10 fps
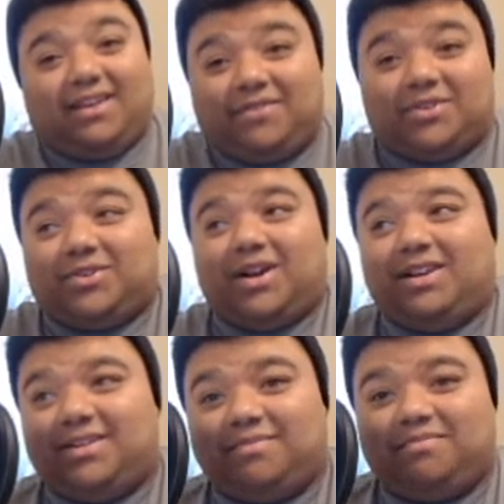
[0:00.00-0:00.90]
if you're
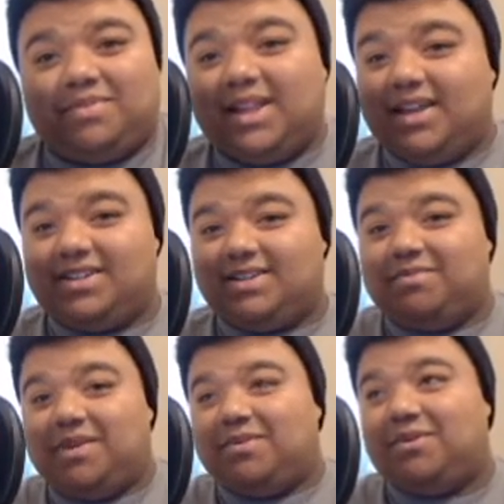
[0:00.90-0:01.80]
trying to play to
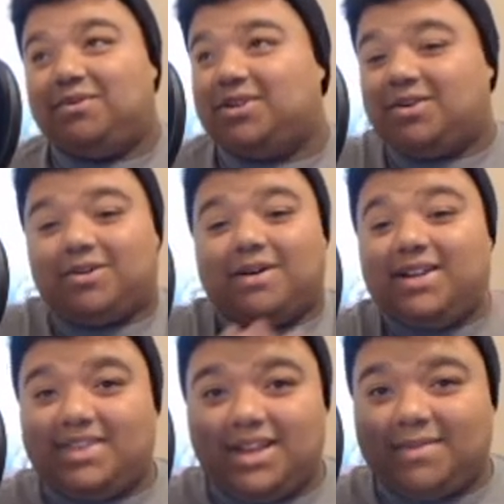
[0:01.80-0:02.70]
people who don't know
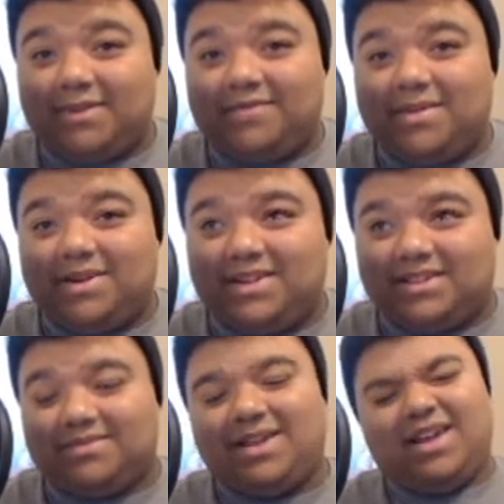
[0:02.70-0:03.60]
anything about
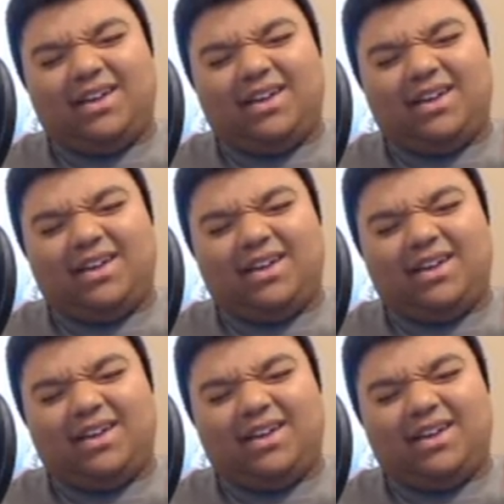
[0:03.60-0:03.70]
feminism,